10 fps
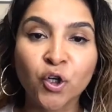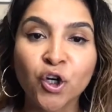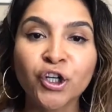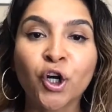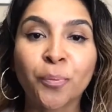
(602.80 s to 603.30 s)

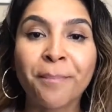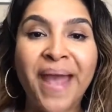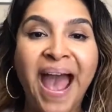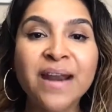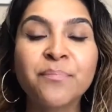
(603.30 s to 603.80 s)
good or
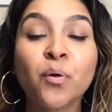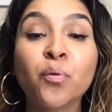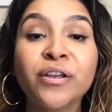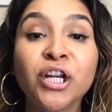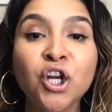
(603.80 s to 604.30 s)
bad, but
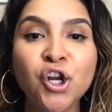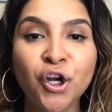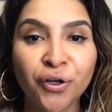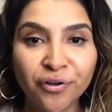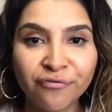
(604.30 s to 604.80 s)
we
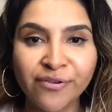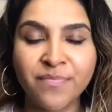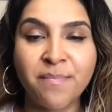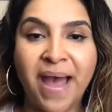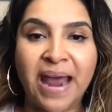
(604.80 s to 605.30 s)
learn
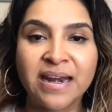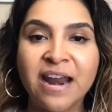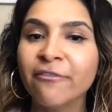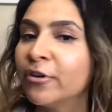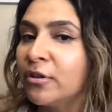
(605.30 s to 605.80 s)
from the bad.
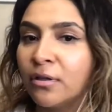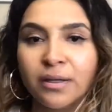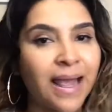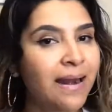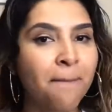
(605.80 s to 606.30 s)
Never
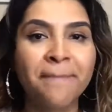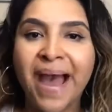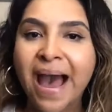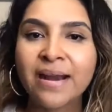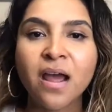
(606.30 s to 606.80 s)
look at a
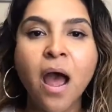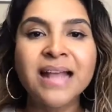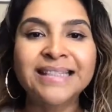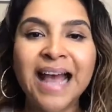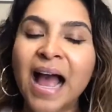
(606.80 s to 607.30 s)
bad
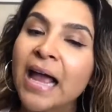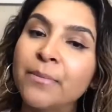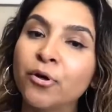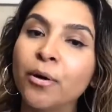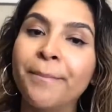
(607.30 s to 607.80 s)

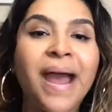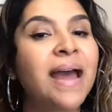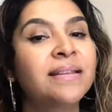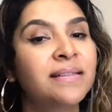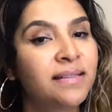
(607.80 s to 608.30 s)
time or a
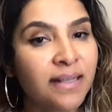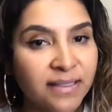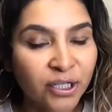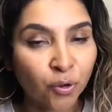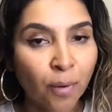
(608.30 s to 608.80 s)
bad
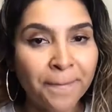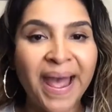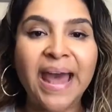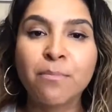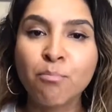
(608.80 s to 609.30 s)
season or a
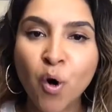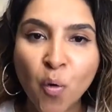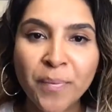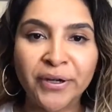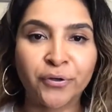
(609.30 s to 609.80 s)
bad
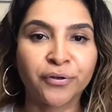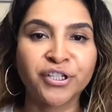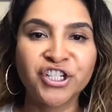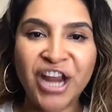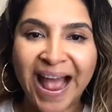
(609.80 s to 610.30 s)
moment or
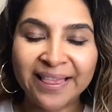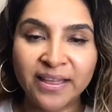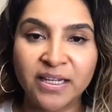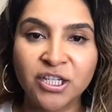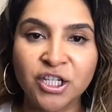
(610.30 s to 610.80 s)

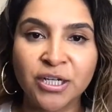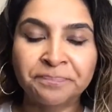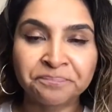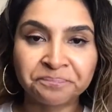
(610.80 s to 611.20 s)
challenge